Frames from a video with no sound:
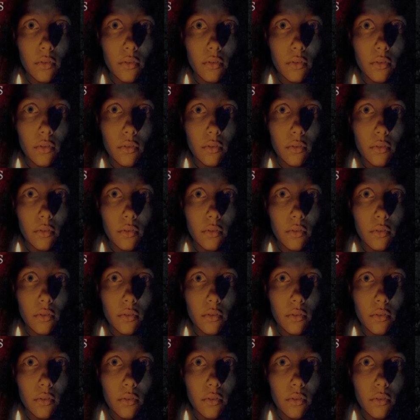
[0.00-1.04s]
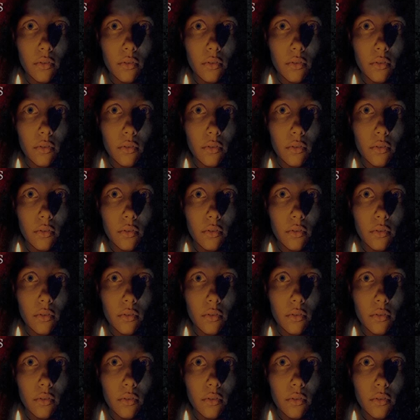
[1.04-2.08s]

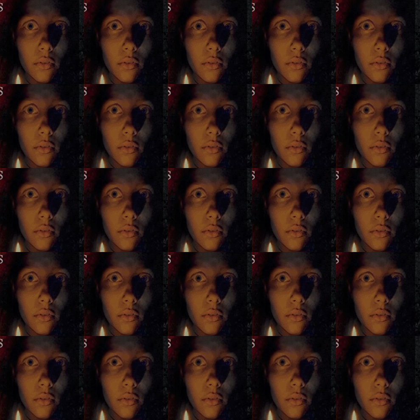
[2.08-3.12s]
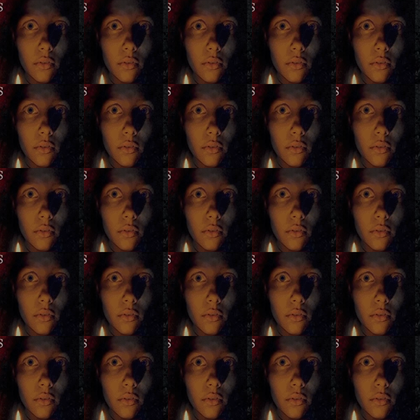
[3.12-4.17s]

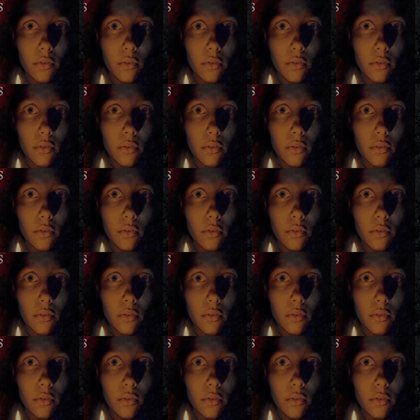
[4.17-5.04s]
(no lip movement)